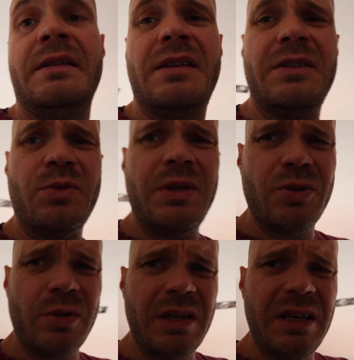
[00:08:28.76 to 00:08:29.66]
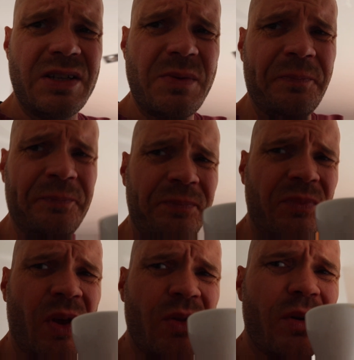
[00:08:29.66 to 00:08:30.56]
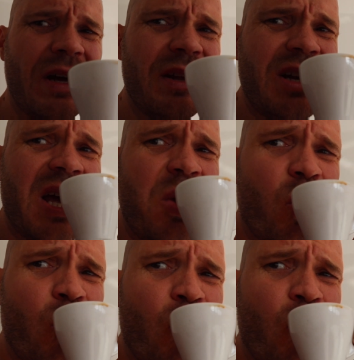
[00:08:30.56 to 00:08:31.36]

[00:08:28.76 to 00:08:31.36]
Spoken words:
tend to enjoy these throughout the day.